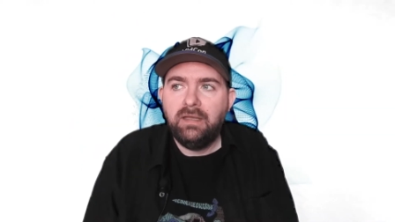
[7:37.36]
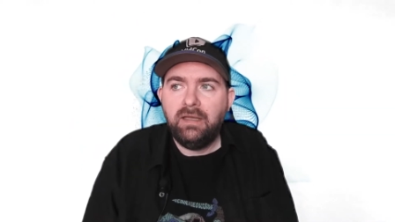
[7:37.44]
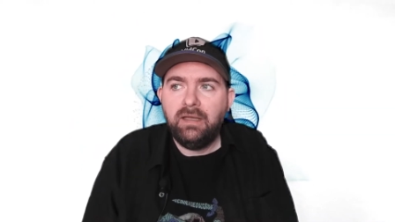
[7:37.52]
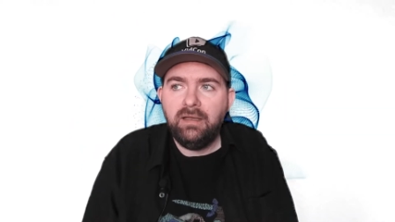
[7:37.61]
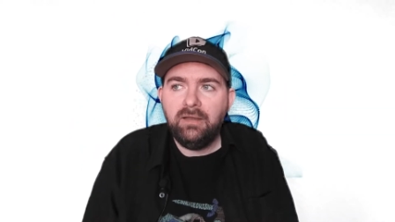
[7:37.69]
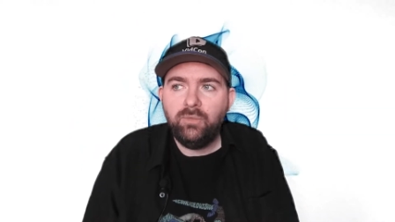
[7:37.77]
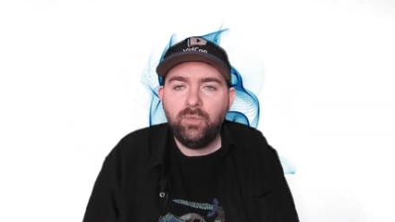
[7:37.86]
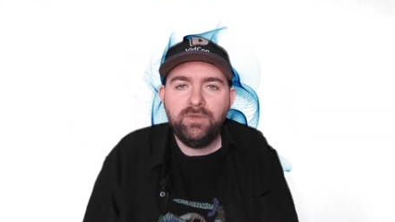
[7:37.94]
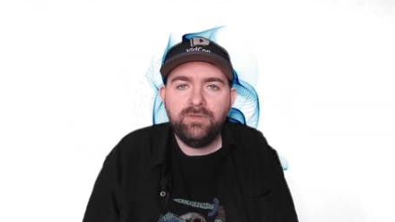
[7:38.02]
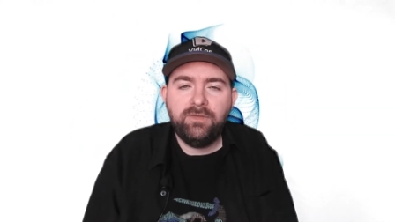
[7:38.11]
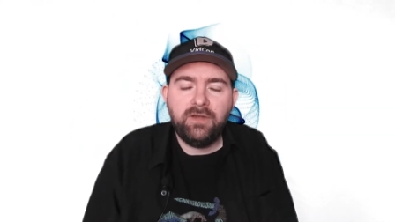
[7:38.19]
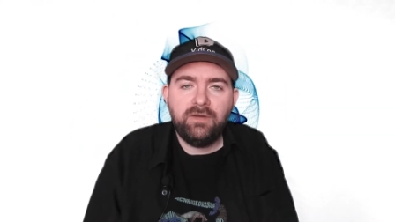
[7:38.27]
I
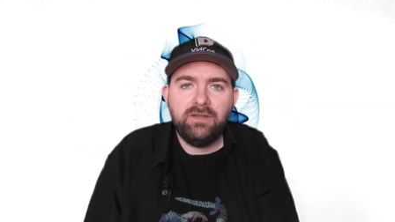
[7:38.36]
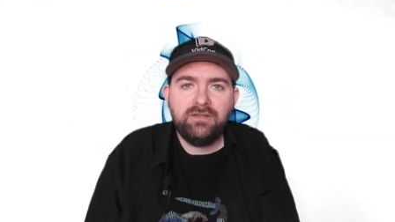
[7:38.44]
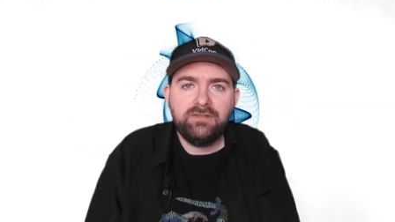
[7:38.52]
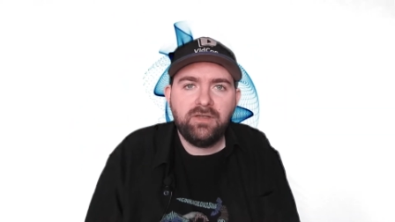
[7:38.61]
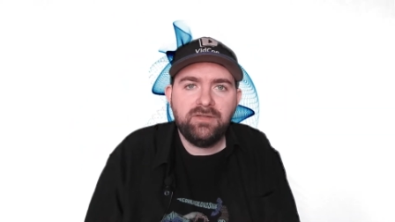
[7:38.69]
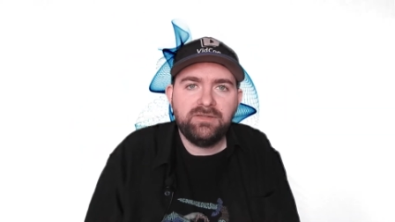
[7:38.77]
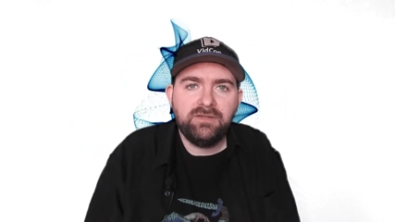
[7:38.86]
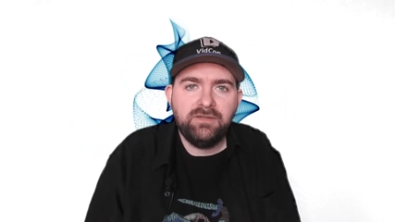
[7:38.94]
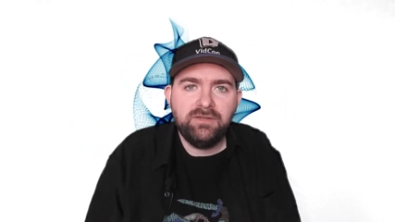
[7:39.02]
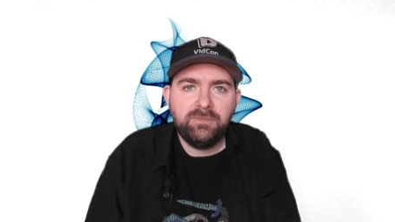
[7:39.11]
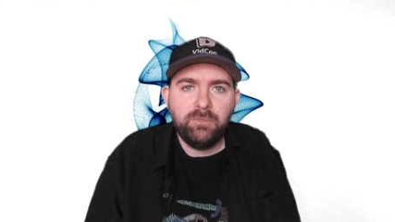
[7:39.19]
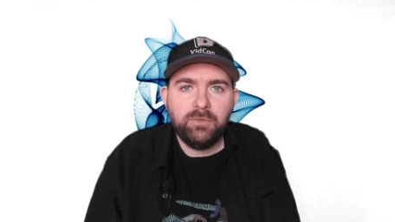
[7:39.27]
was very exhausted
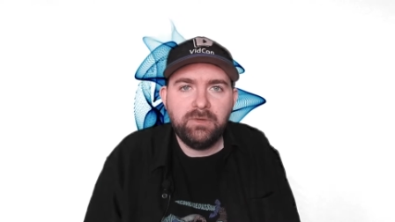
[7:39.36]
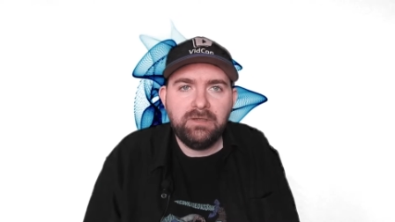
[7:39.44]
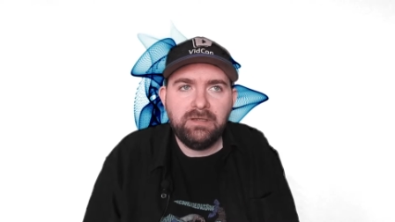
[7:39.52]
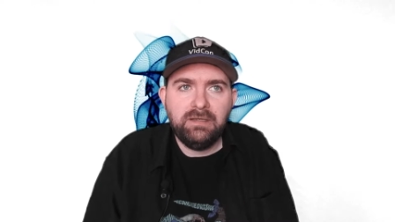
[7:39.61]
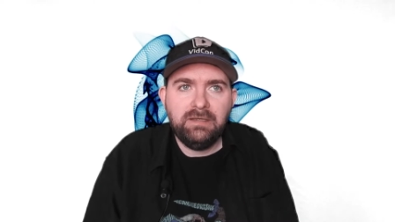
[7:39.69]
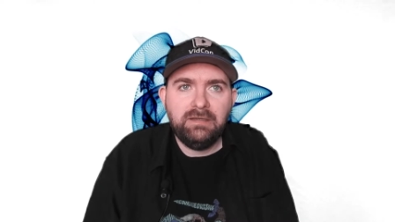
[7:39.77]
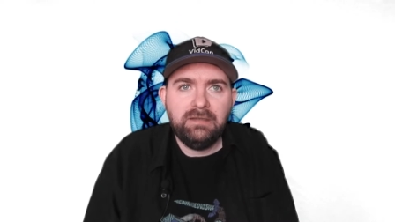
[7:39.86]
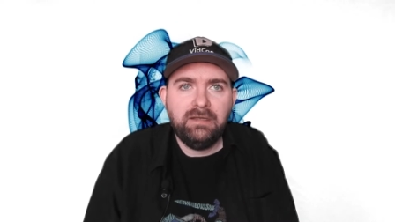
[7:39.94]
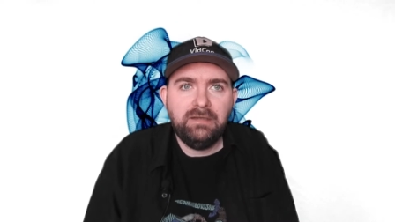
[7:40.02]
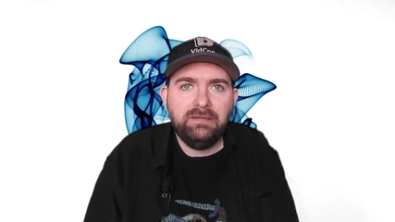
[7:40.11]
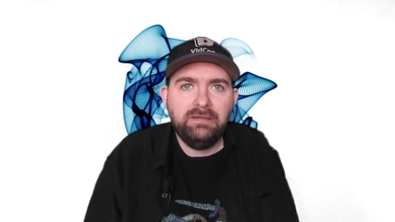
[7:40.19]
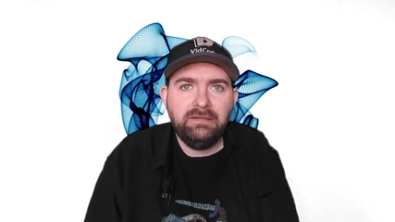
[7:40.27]
this morning, and
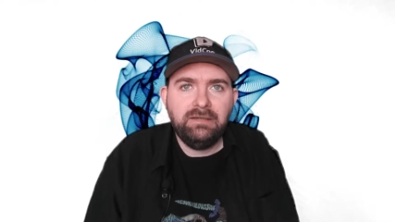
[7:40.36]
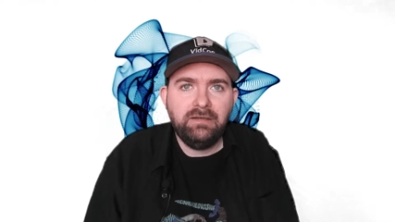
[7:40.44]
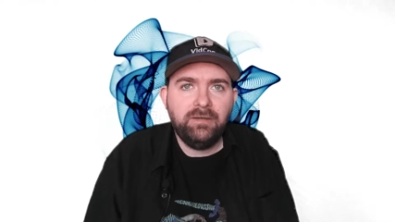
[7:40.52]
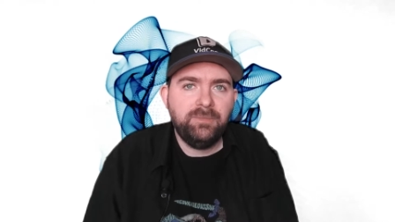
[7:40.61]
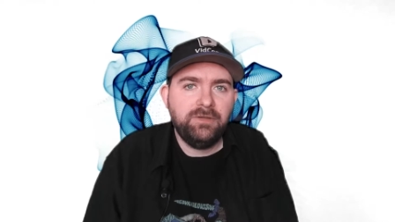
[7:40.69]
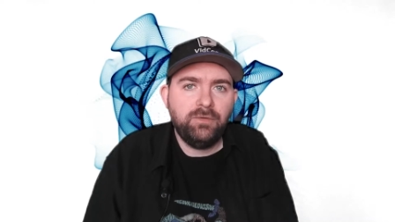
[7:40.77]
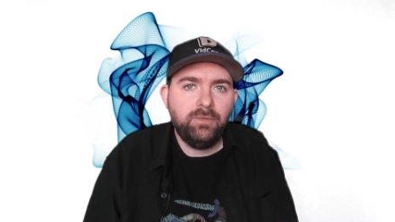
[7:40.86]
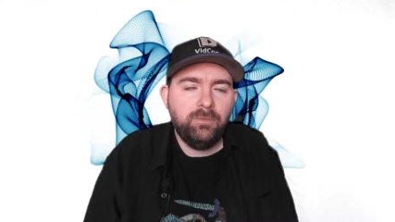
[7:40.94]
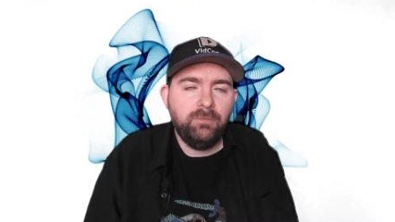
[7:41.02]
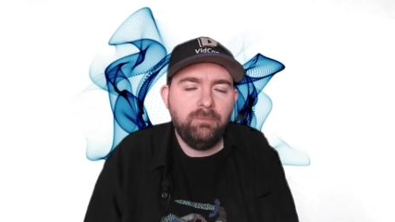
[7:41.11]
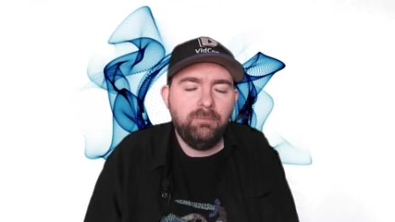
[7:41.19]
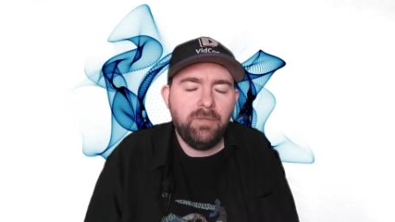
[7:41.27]
I didn't get up till
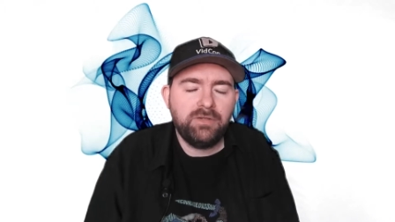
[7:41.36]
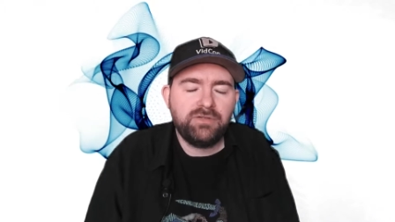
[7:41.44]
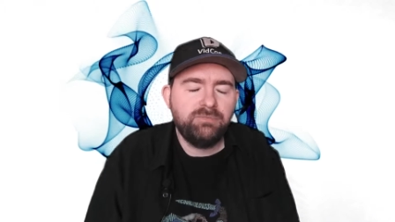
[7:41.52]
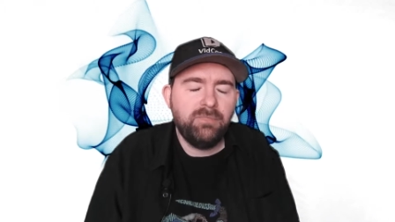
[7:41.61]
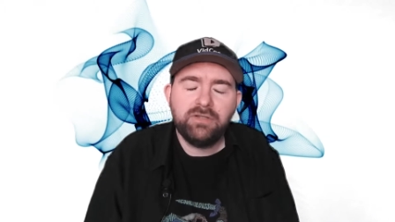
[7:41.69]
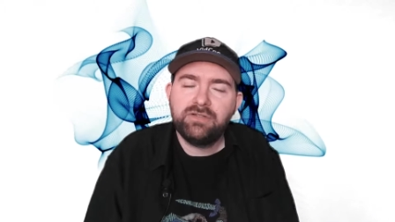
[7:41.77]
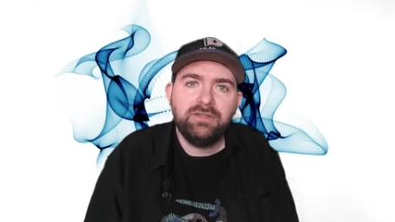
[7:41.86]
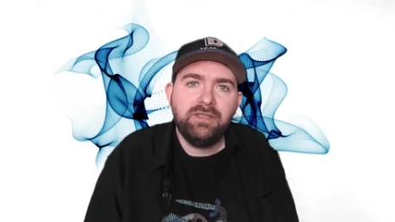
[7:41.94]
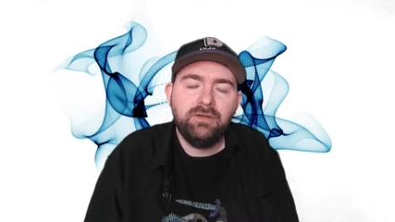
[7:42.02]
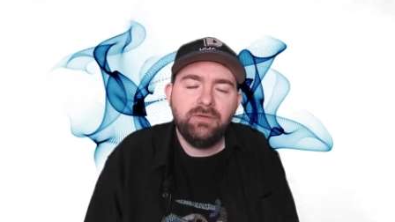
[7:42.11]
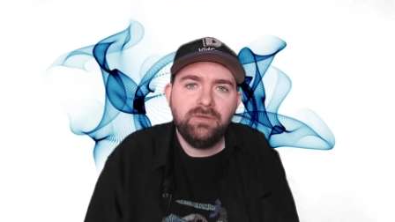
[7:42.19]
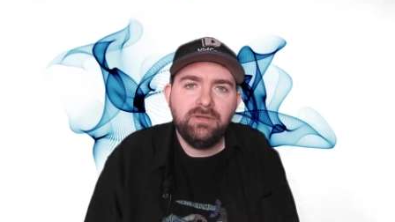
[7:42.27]
much, much
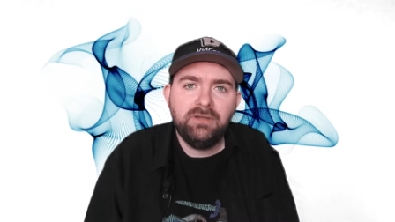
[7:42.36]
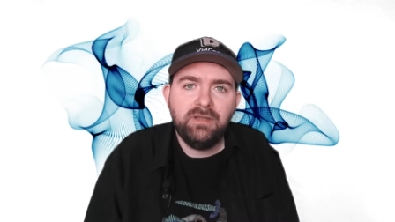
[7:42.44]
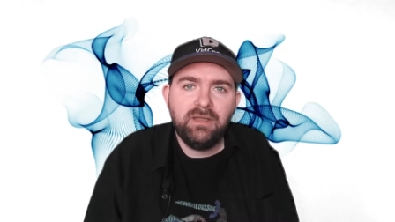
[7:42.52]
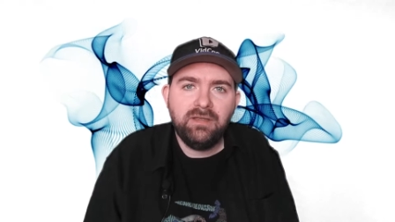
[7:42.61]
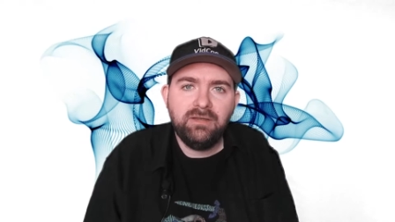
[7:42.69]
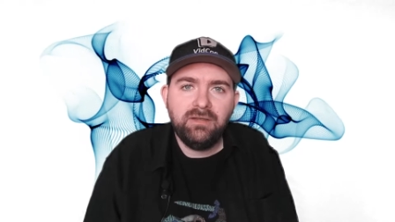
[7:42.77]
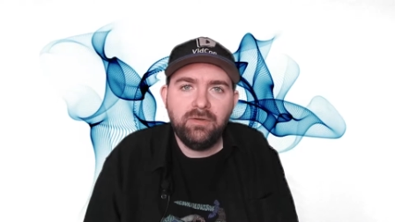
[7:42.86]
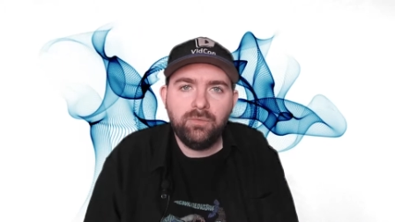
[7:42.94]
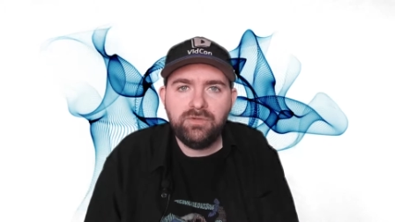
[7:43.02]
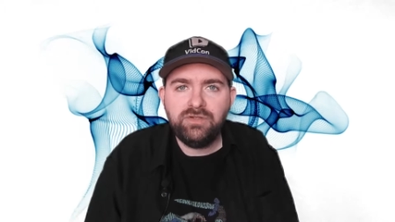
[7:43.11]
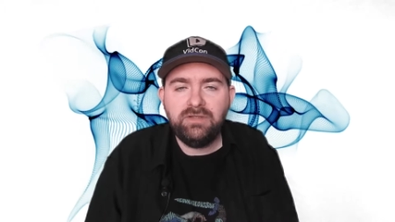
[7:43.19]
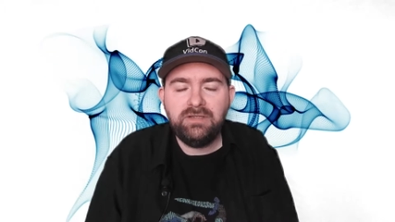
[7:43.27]
later than I
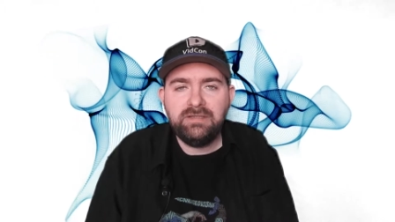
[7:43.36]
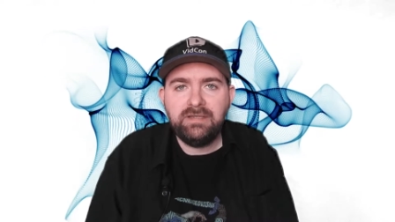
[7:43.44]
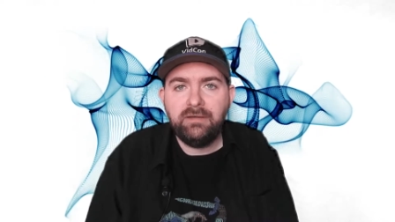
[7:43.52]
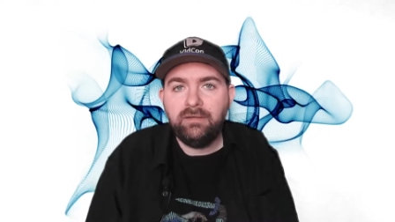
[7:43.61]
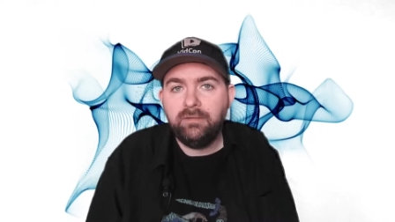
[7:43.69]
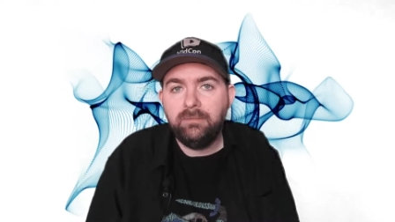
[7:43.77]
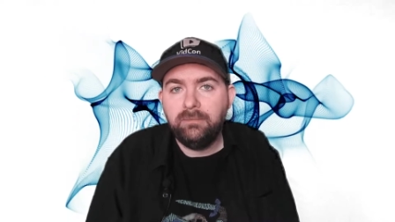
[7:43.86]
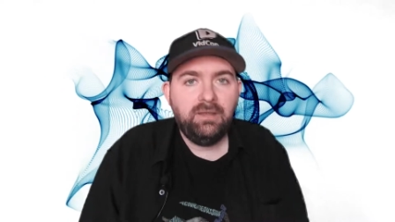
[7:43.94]
originally intended.